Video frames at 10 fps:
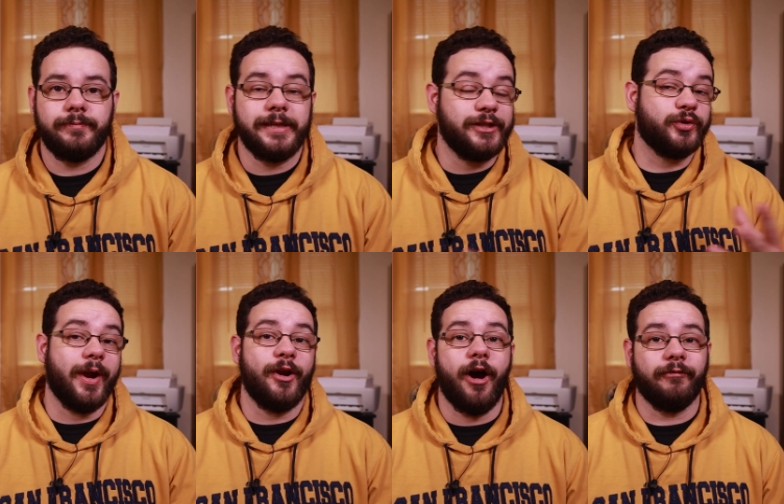These
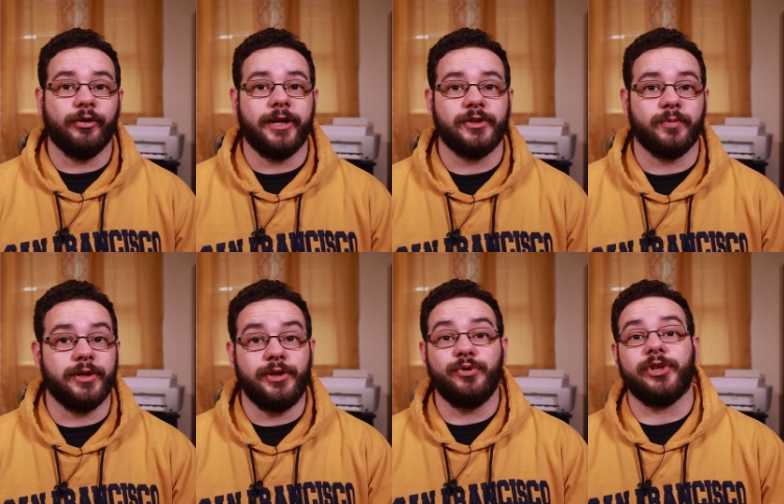grain offerings
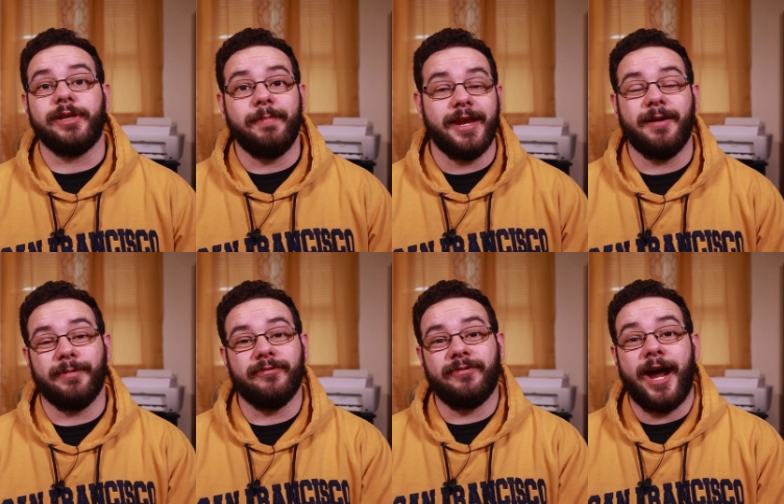were usually made
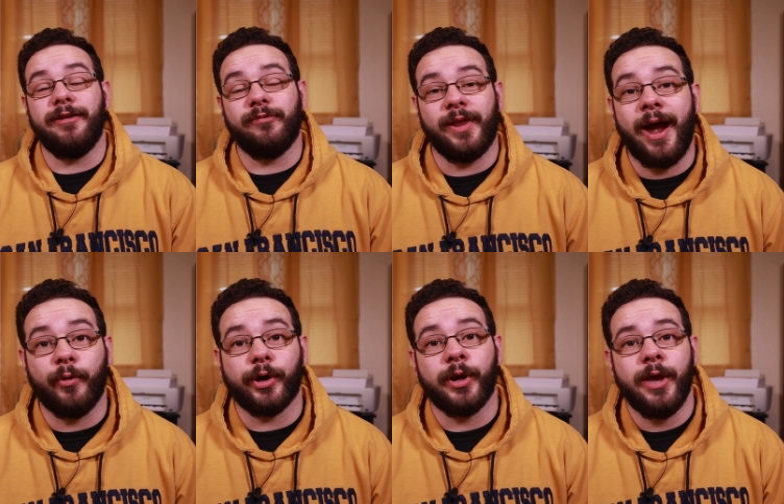up of fine
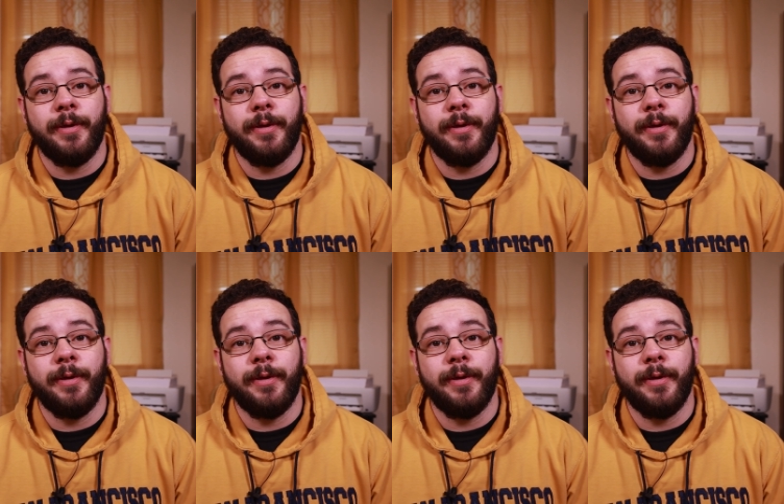flour